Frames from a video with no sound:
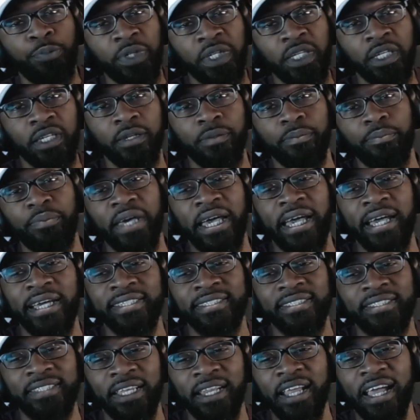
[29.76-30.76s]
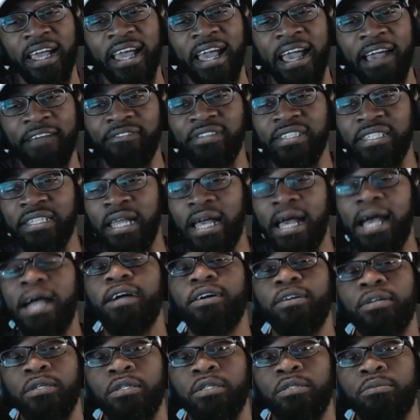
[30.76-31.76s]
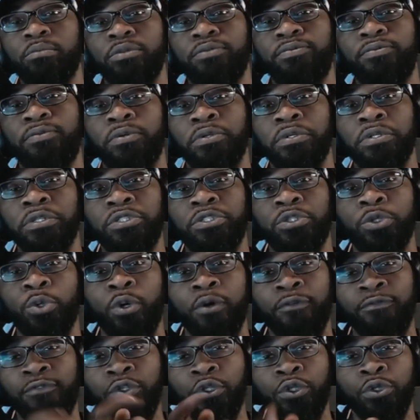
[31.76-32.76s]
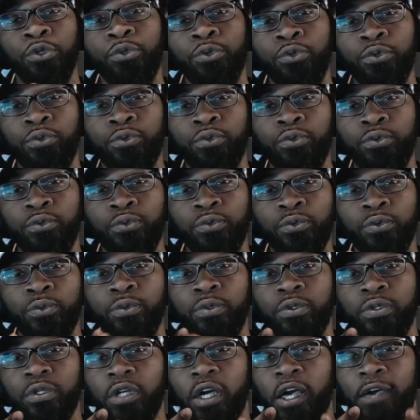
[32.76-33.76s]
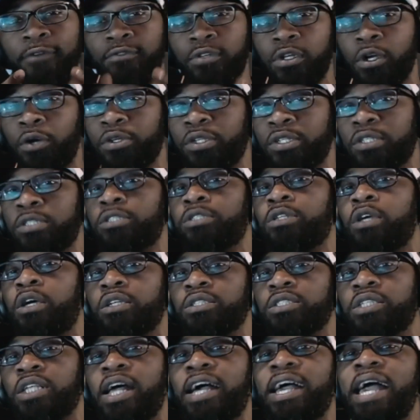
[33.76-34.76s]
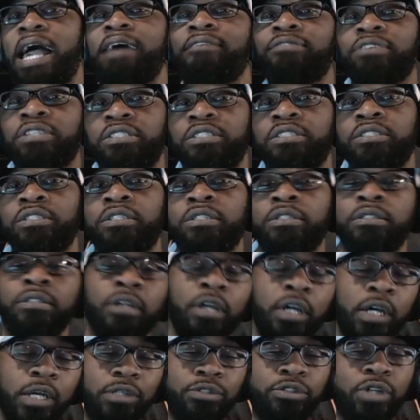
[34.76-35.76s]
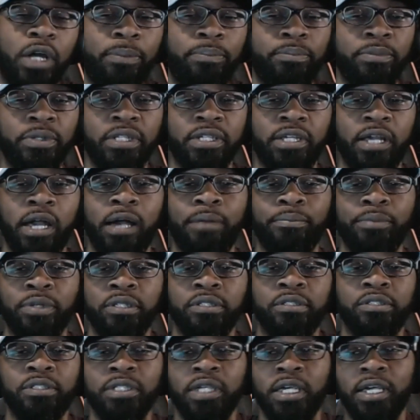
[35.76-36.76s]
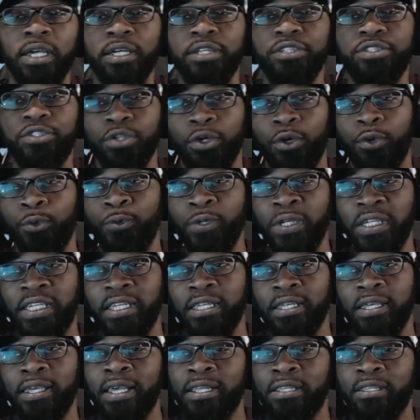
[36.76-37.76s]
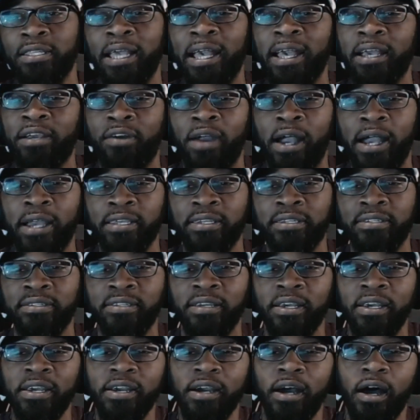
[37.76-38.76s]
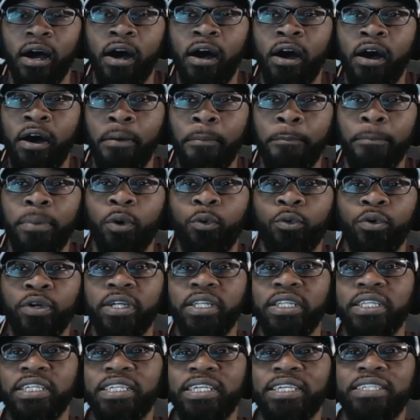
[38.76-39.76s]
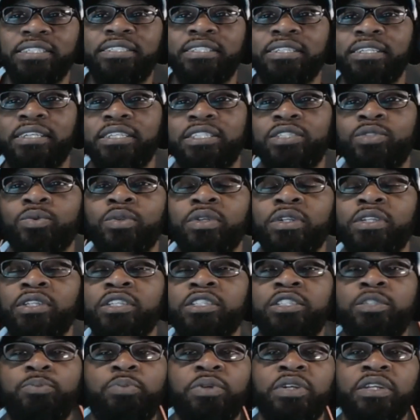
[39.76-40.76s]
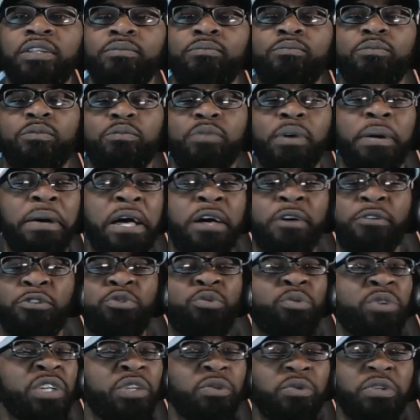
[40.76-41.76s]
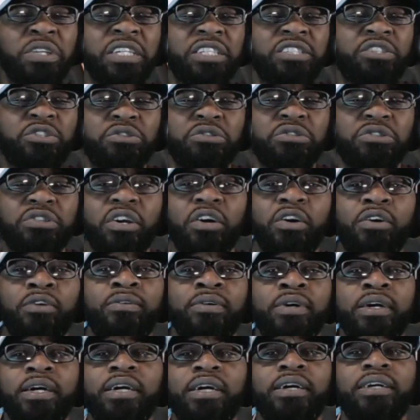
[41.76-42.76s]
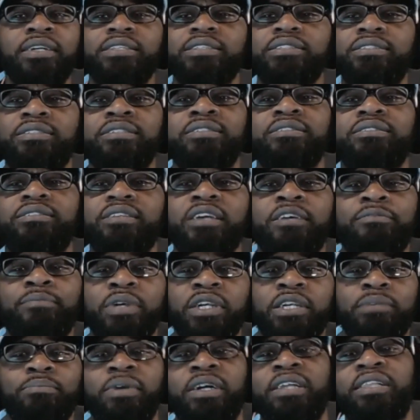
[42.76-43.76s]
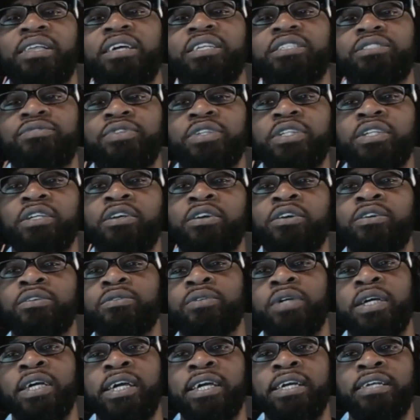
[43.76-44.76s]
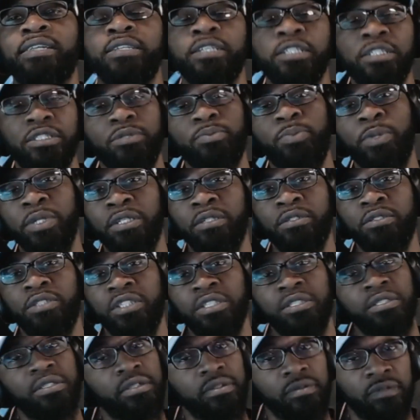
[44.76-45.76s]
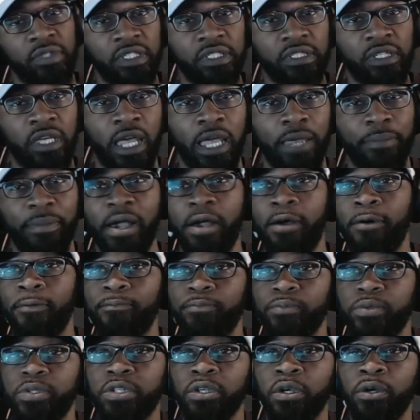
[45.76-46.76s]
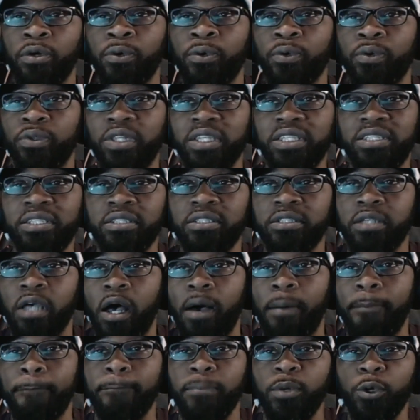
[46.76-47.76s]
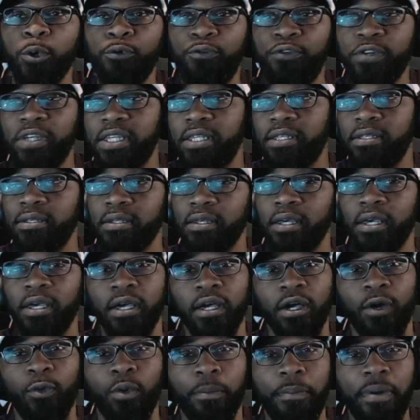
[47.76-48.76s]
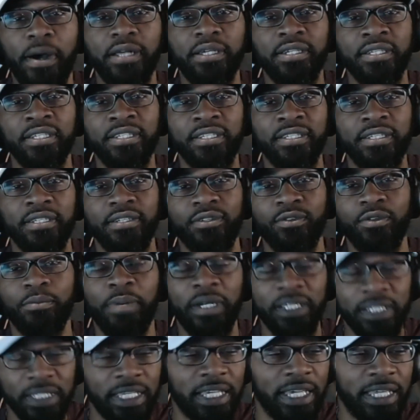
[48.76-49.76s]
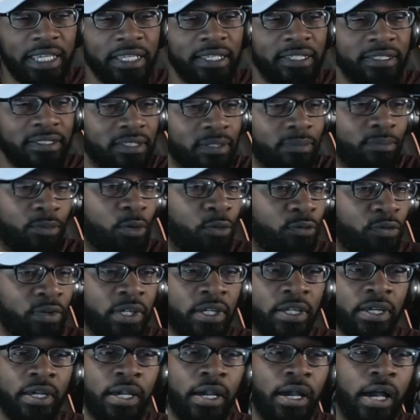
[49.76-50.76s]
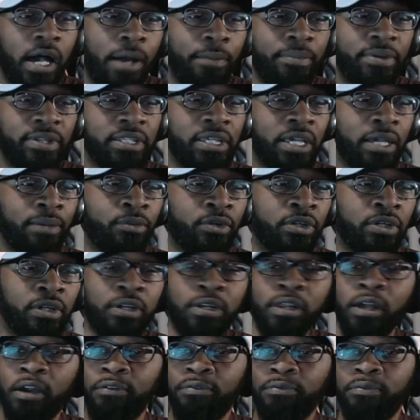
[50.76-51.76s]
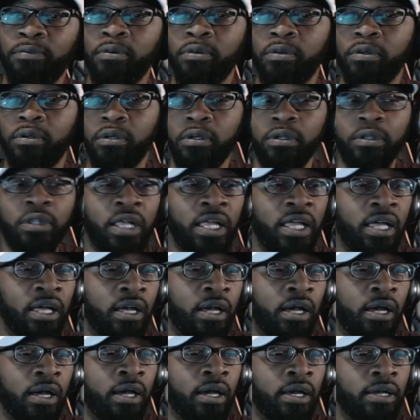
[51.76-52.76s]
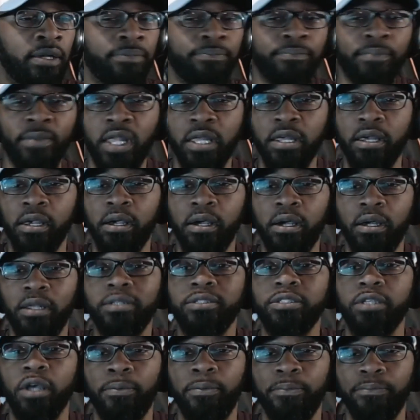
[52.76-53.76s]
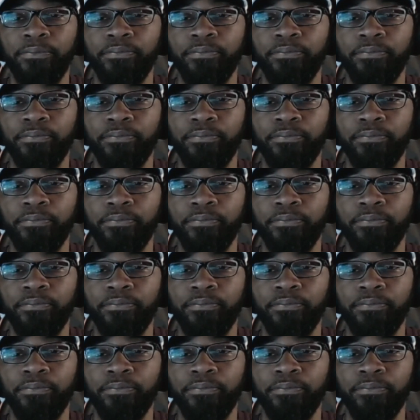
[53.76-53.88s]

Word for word: Pete and Bas that I have not heard before. So if you have noticed songs that I haven't seen, drop them in the comments so we can get that cracking. Um, but we're gonna get to this one. It's been about three weeks or so since I made my last video, and this has been since this came out. So this is uh, "Move It." We're about to about to get to "Move It." I've been yammering enough. Uh, let's go.